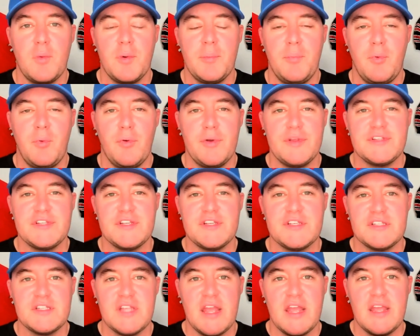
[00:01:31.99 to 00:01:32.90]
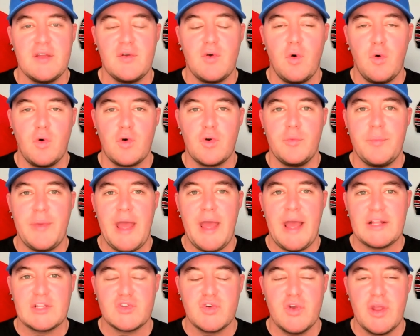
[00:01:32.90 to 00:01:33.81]
Boise State
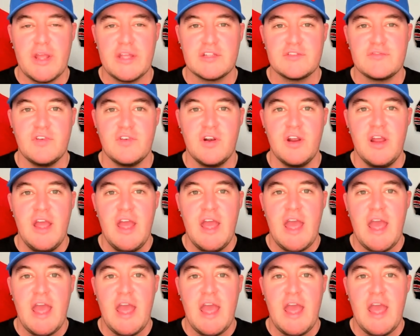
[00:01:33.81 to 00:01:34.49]
quarterback transfer